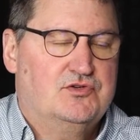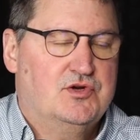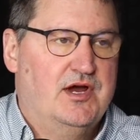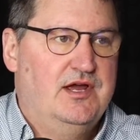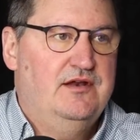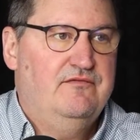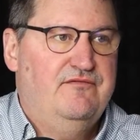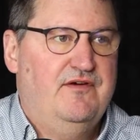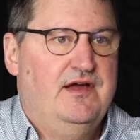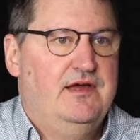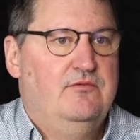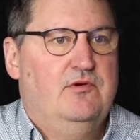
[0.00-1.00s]
trying to
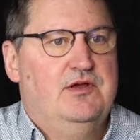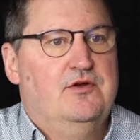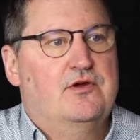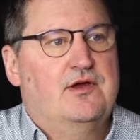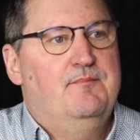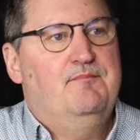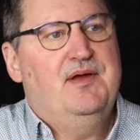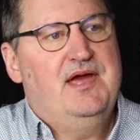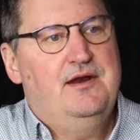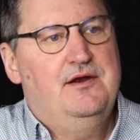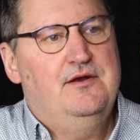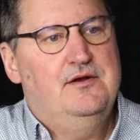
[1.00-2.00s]
find what your
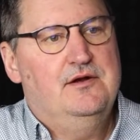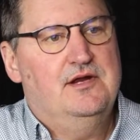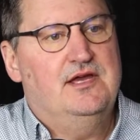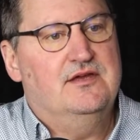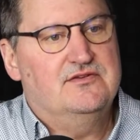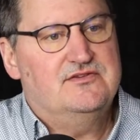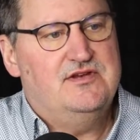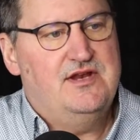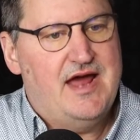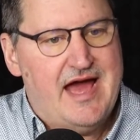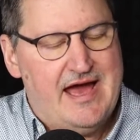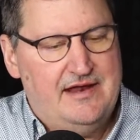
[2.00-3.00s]
competitor is
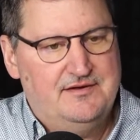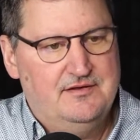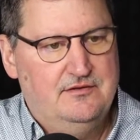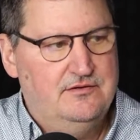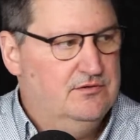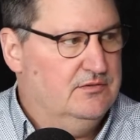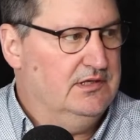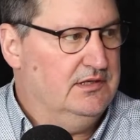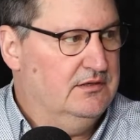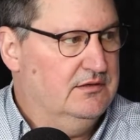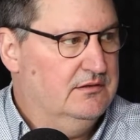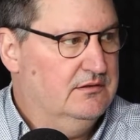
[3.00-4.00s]
not doing.